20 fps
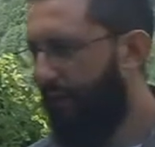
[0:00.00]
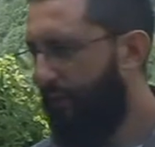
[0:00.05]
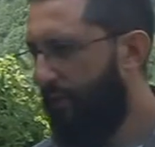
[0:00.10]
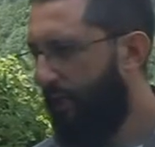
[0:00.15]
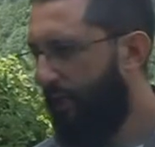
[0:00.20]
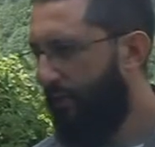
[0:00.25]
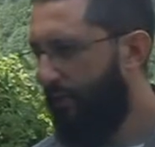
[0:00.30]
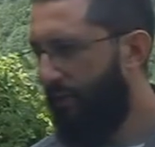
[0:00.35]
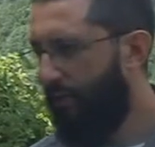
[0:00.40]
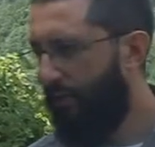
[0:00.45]

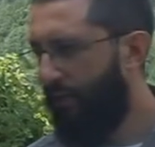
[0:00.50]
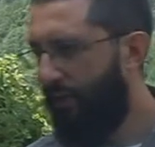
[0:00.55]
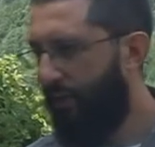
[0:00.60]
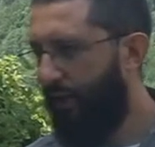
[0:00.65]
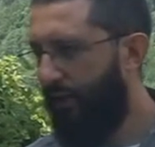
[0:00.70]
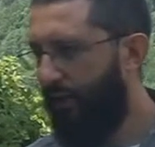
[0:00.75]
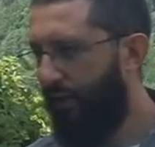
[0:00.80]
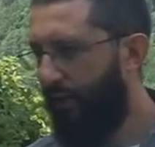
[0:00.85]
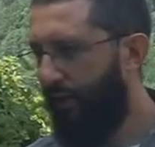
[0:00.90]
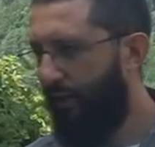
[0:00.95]
tries to
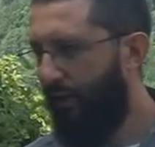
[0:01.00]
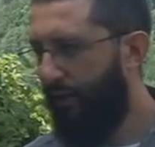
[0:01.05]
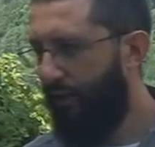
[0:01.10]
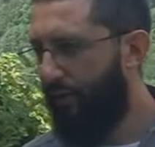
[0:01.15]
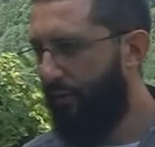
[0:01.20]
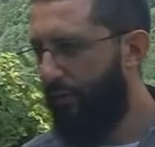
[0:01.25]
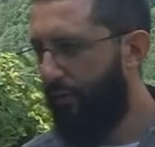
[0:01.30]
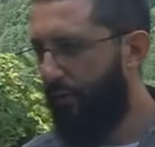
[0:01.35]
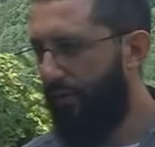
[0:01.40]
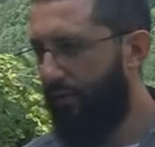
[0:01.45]
say that the
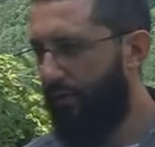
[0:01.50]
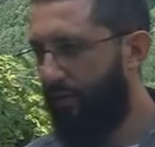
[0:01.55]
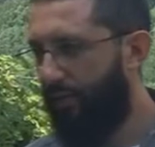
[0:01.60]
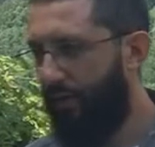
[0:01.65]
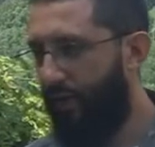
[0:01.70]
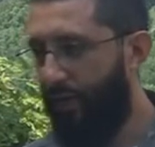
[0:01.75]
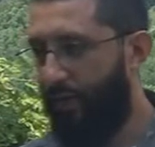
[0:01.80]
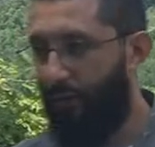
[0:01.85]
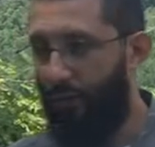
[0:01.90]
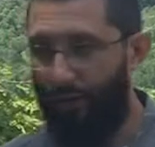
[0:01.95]
lost world's
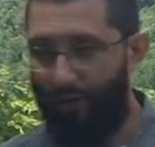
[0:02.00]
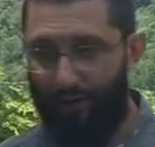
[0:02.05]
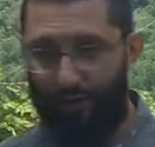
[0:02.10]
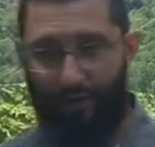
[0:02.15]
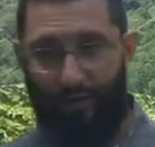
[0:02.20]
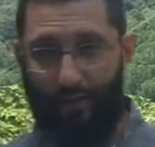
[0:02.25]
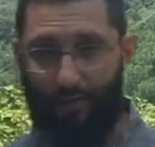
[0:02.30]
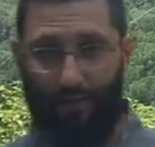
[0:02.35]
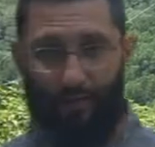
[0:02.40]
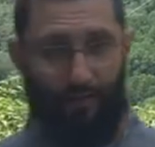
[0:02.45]
just kind of
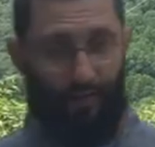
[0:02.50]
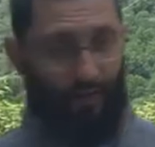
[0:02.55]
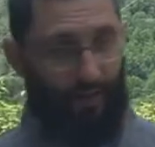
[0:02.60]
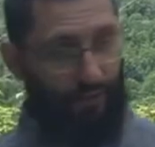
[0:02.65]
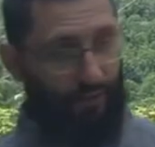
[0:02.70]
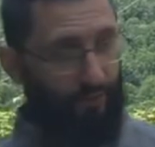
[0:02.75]
walking around going,